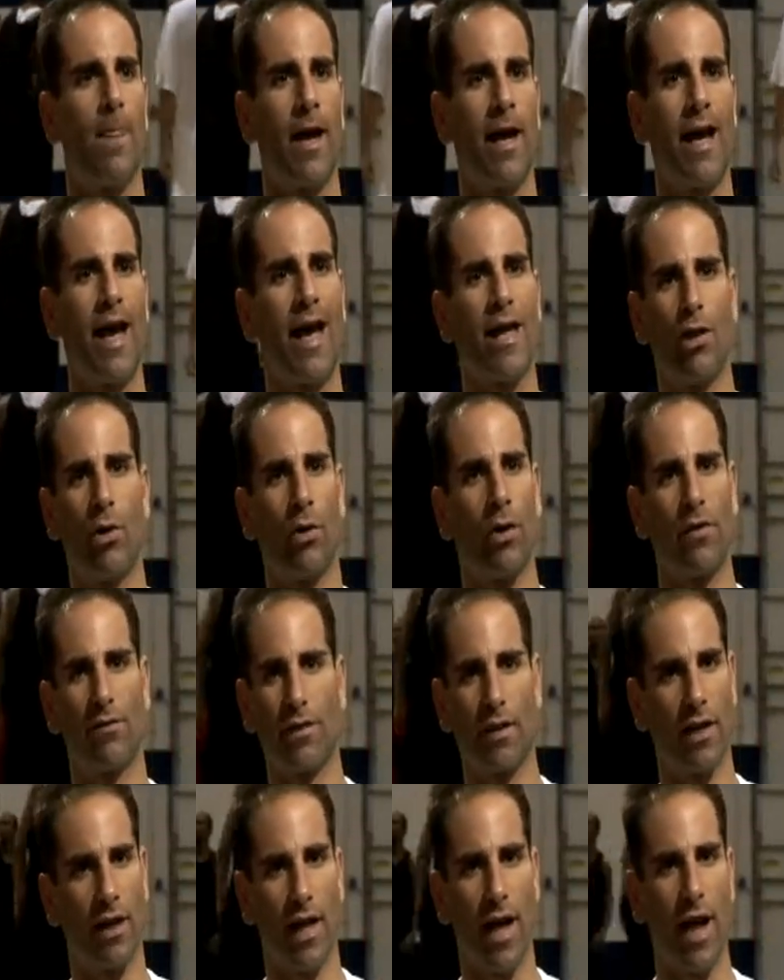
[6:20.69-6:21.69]
A guy you don't
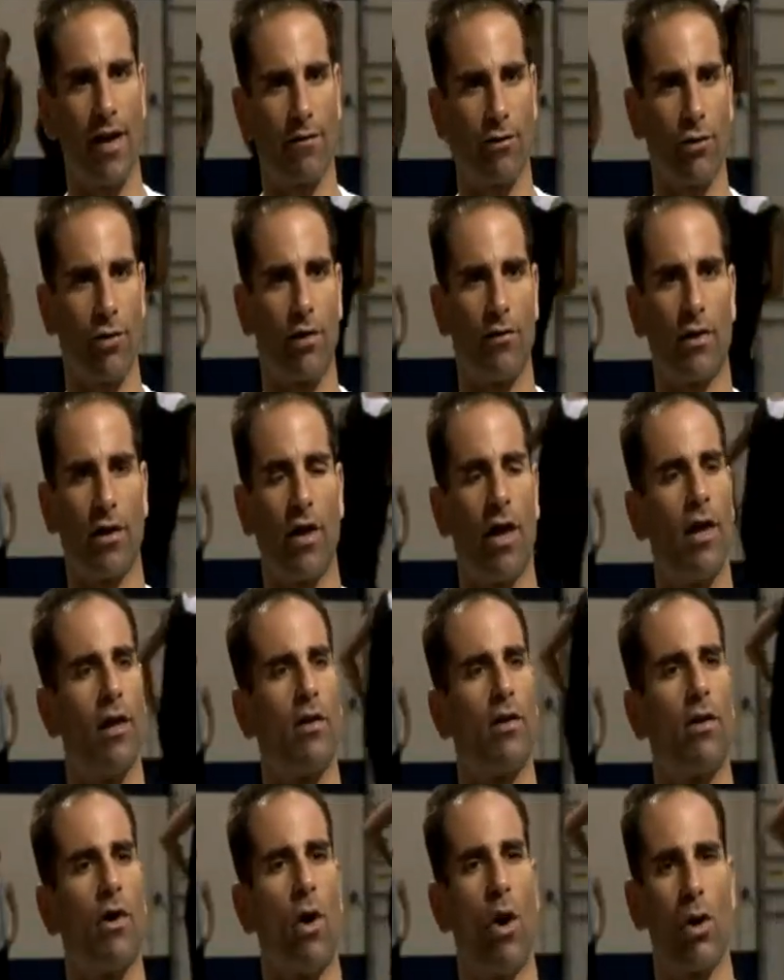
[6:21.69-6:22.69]
have to get after every
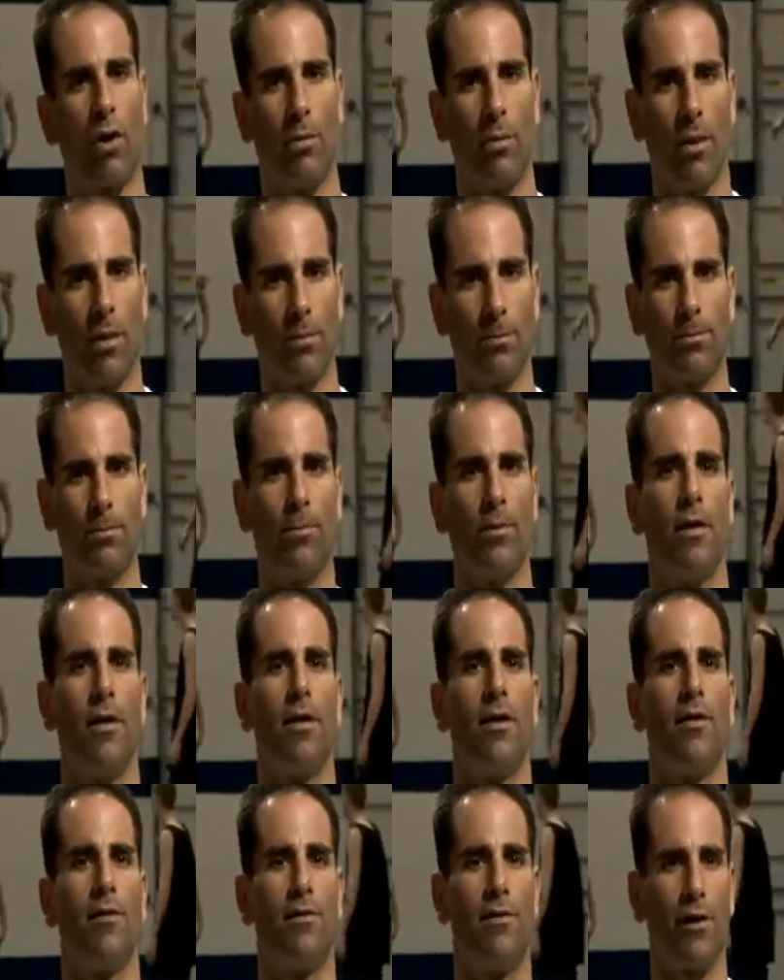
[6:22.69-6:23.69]
night, call him
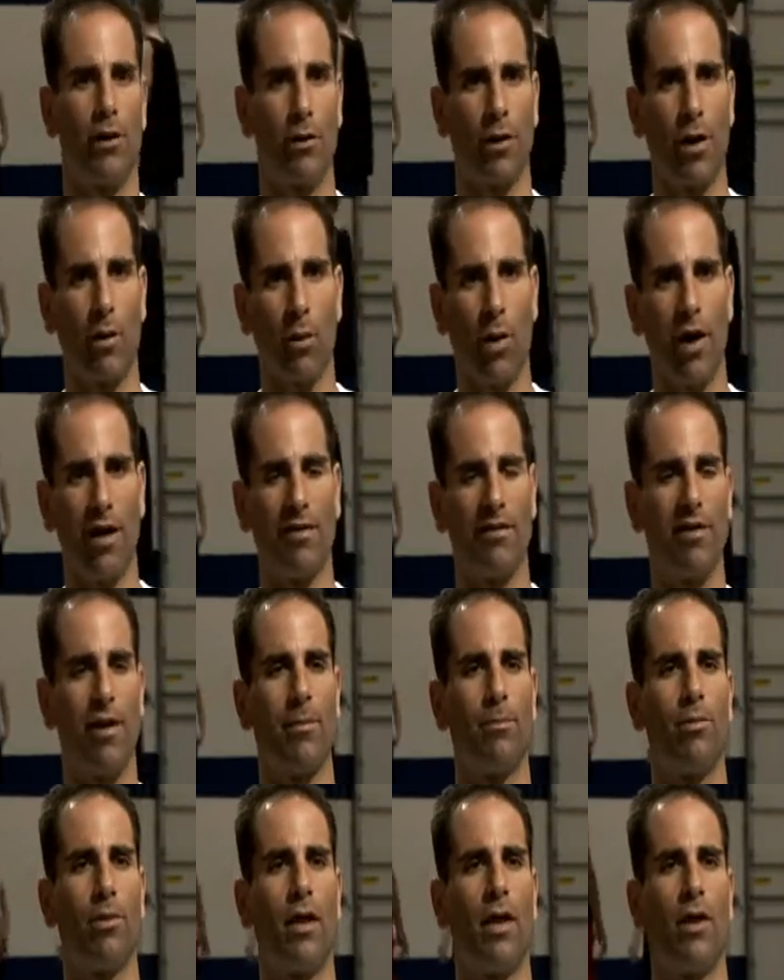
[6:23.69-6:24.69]
up, figure out why he's
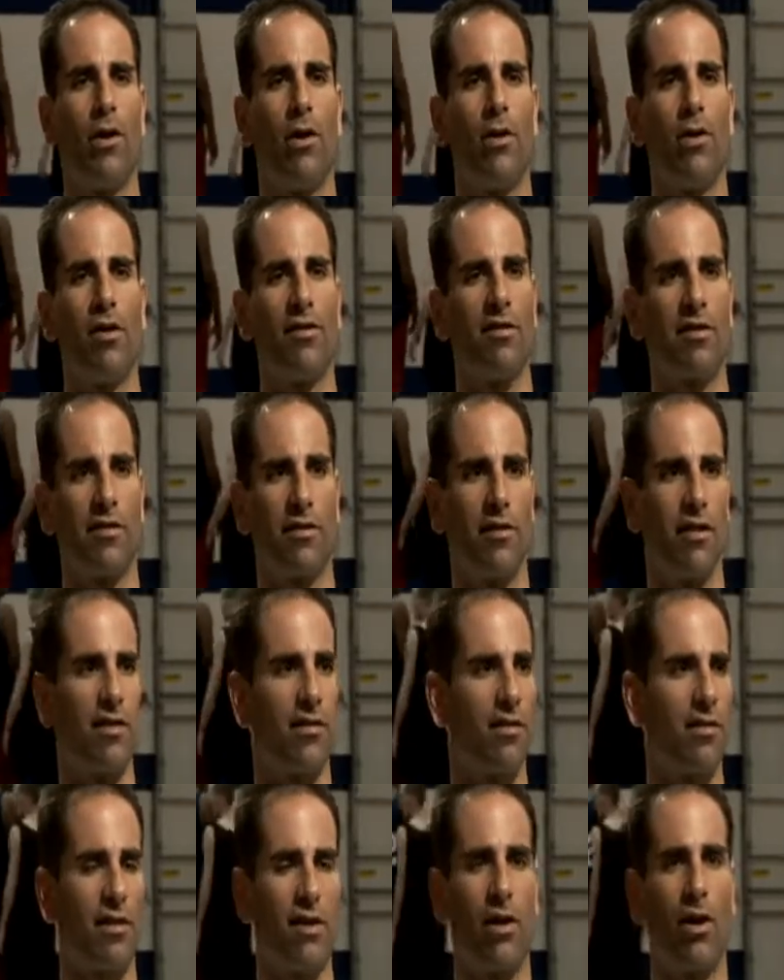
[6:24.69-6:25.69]
not playing hard. This
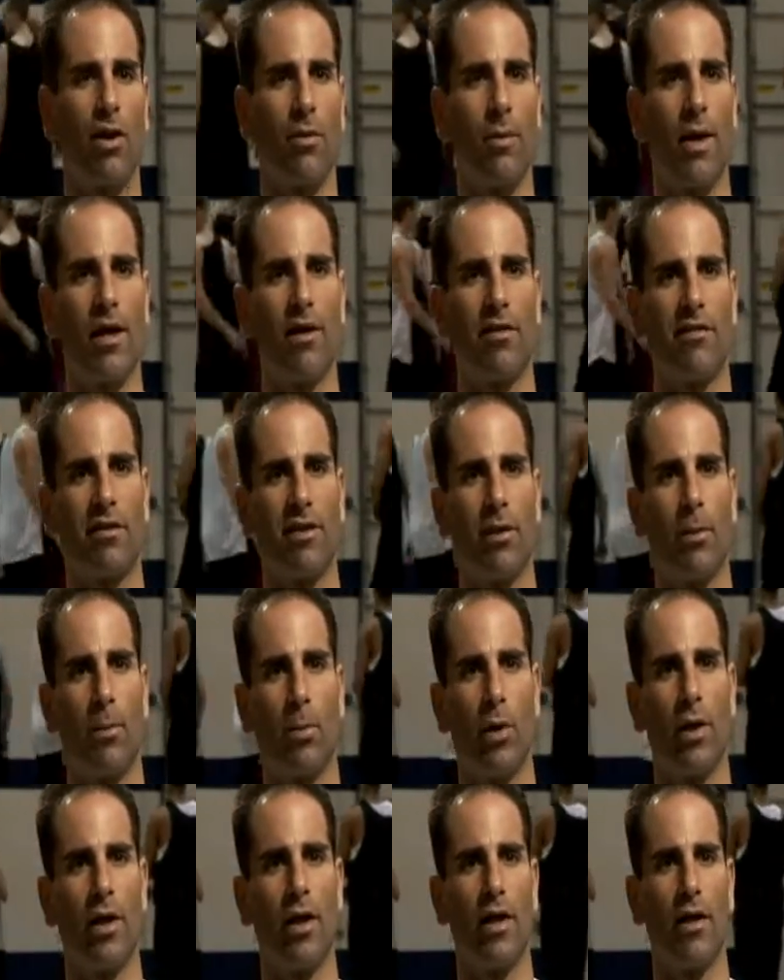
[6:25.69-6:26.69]
is a young man that's going to
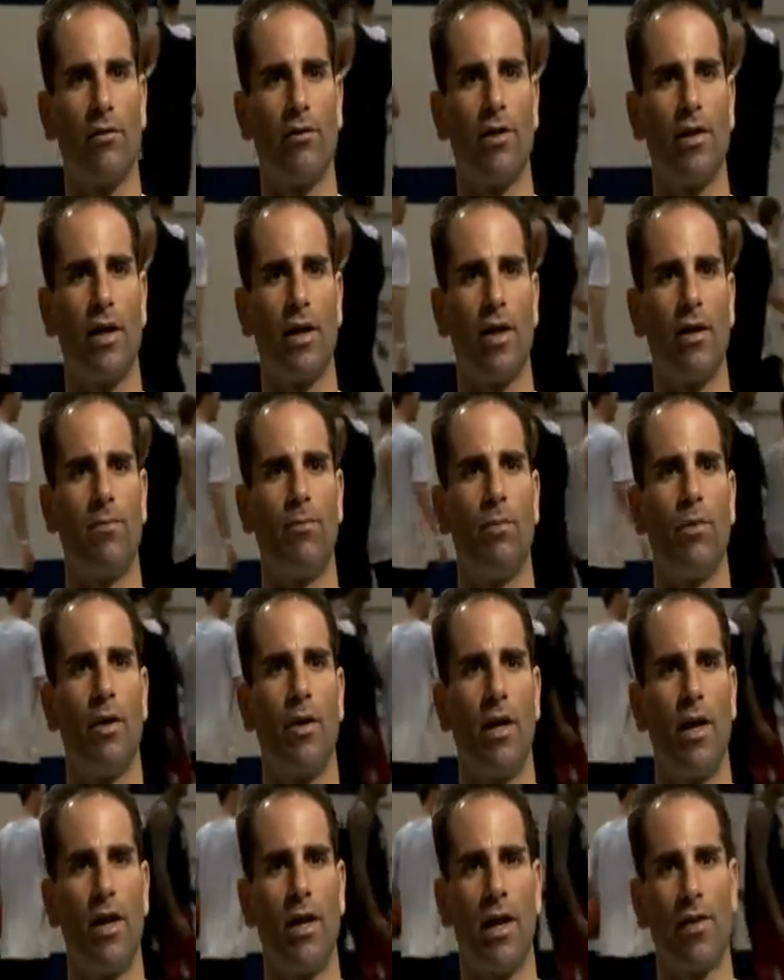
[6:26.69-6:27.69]
bring it every day.
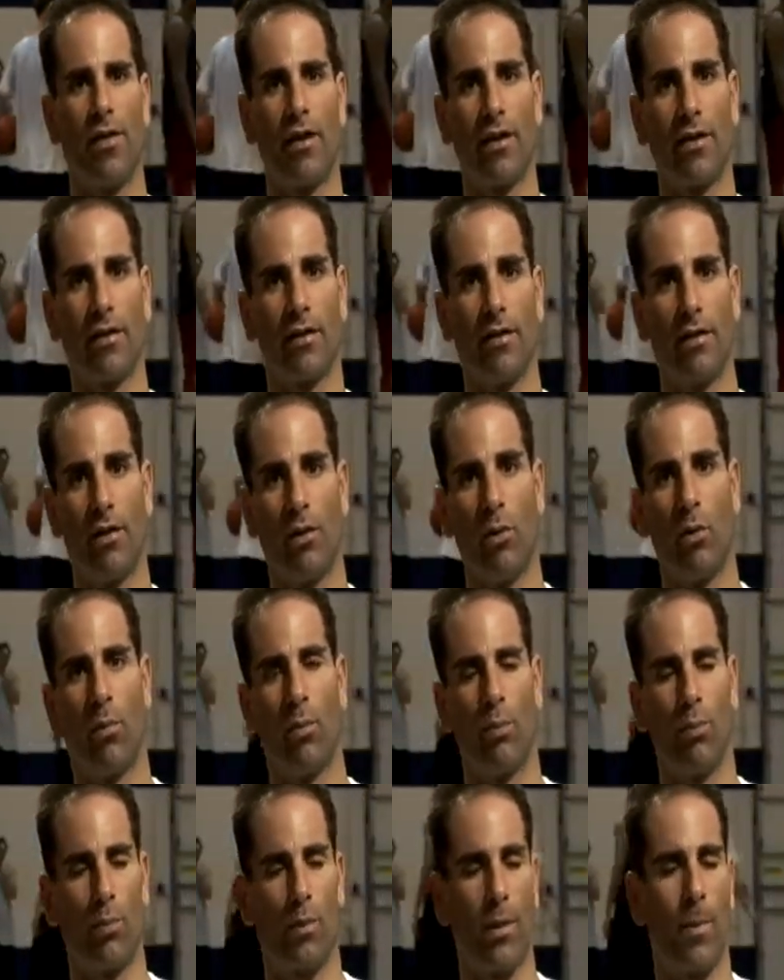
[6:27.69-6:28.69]
And I think, you know,
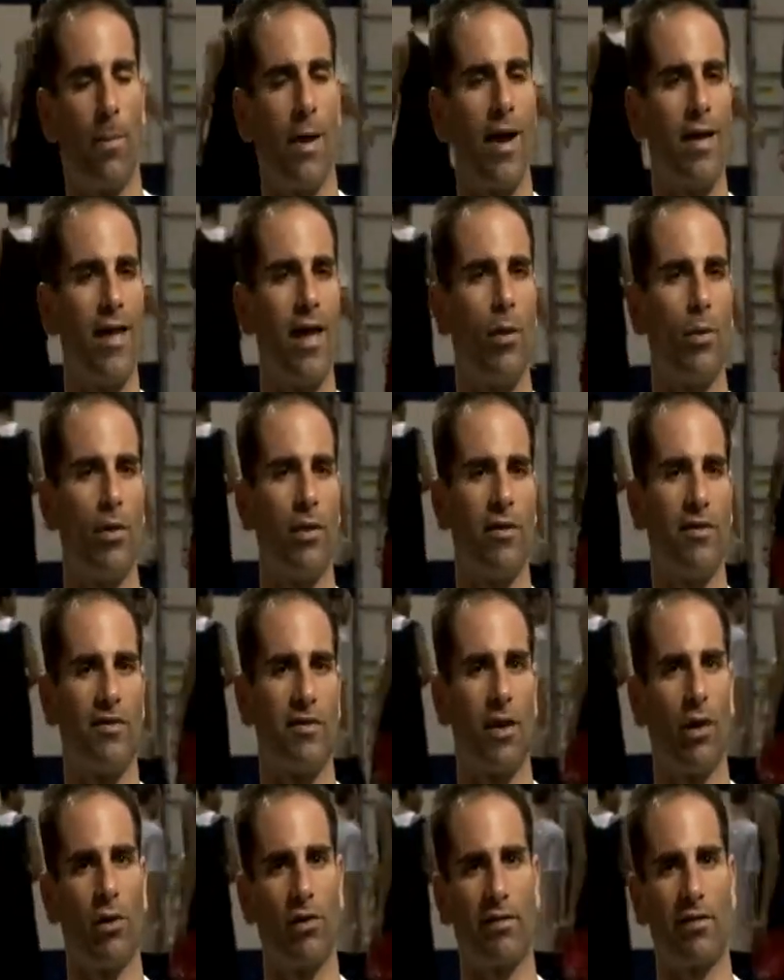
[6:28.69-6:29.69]
combine that with his
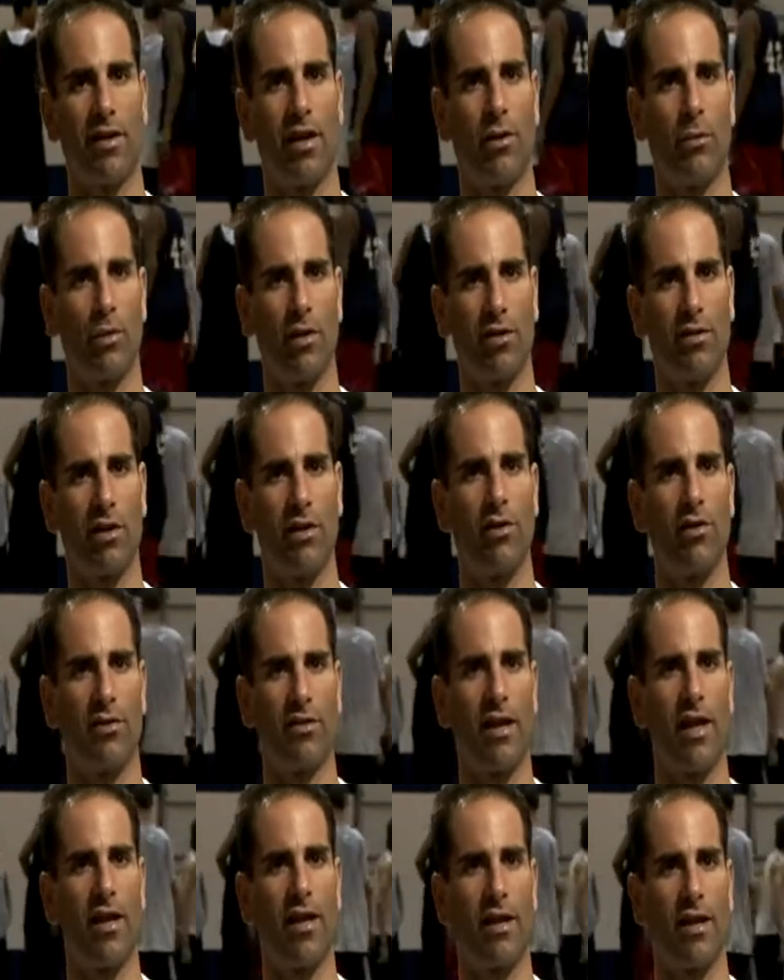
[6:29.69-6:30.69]
skill set, with his
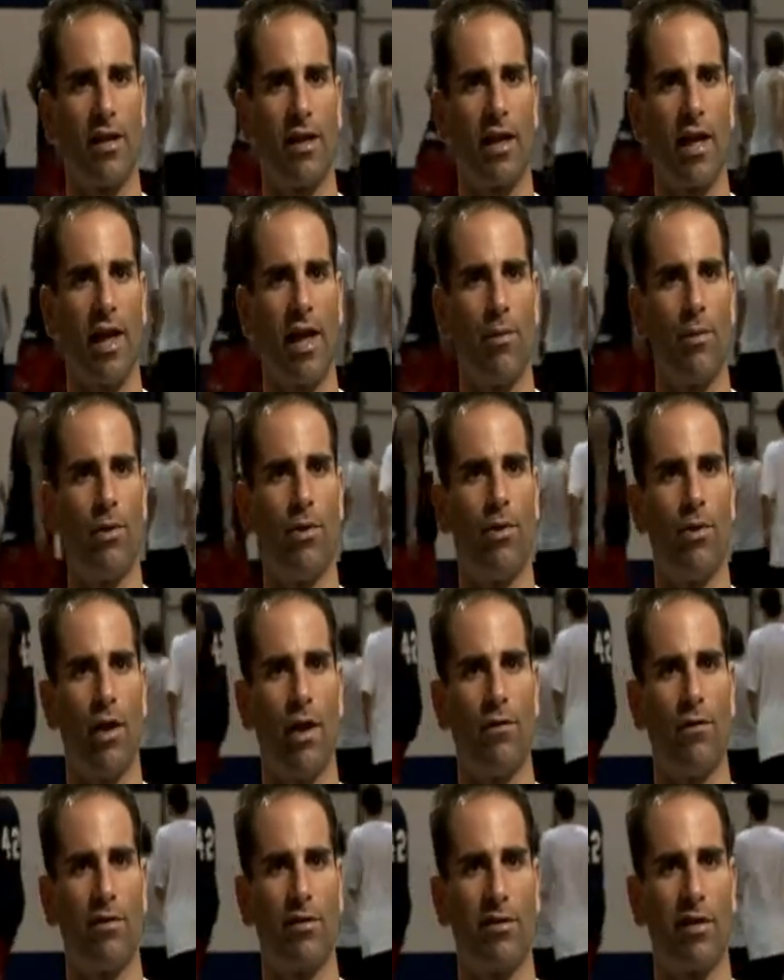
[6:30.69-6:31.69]
understanding of the game, and you
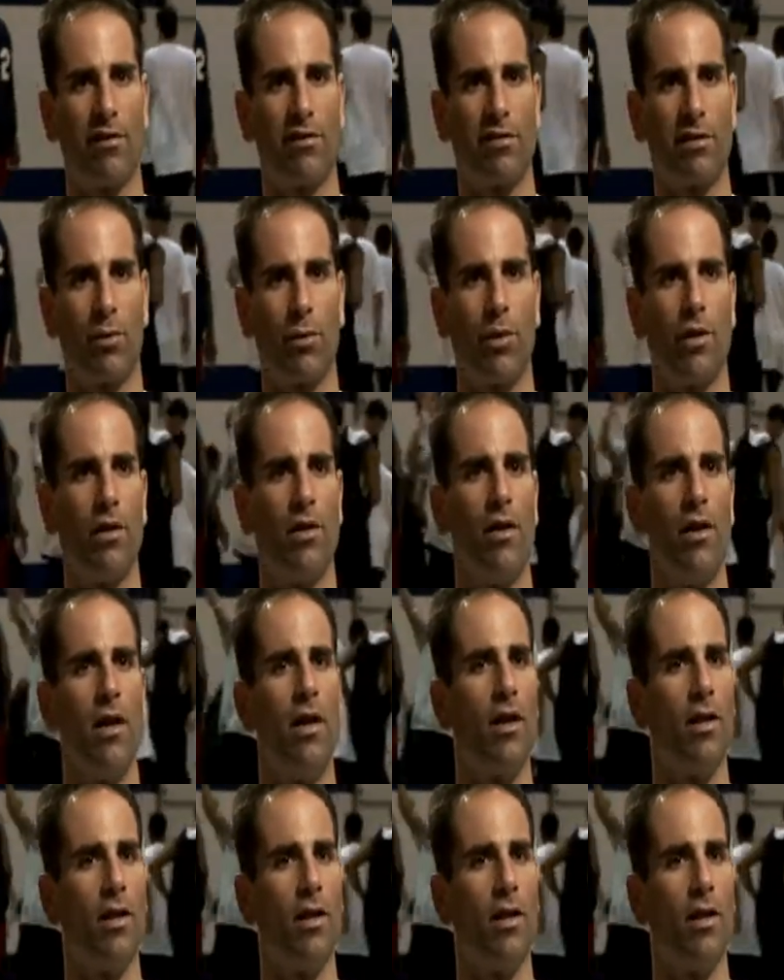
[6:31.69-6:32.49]
have yourself someone.